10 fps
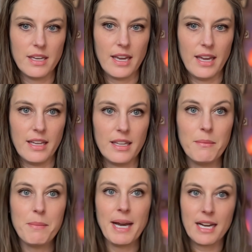And let
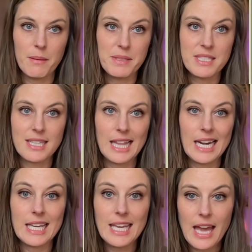me back up and say
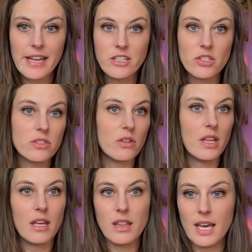that again, just so
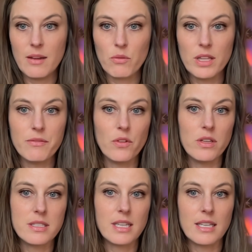that that really
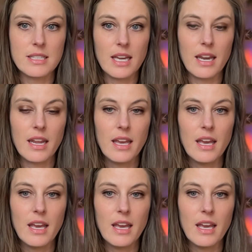fully sinks in.